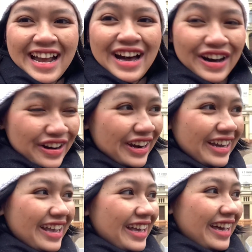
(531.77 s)
heart.
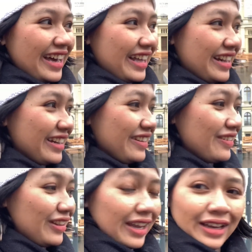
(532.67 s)
And you
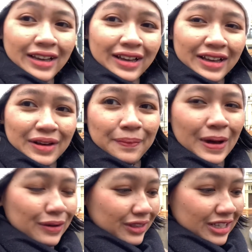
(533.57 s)
know, like
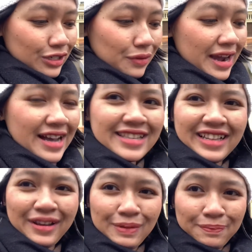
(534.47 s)
about the trash,
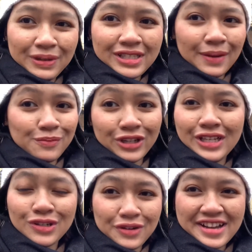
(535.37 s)
like people separate the
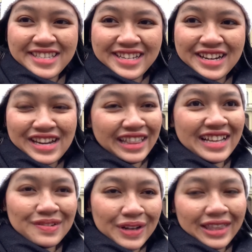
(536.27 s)
trash here, and
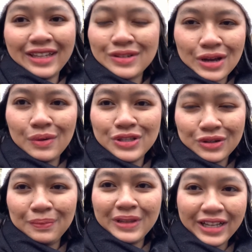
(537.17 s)
that's one thing that I want to
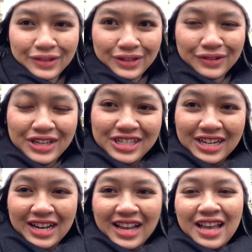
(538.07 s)
apply to Indonesia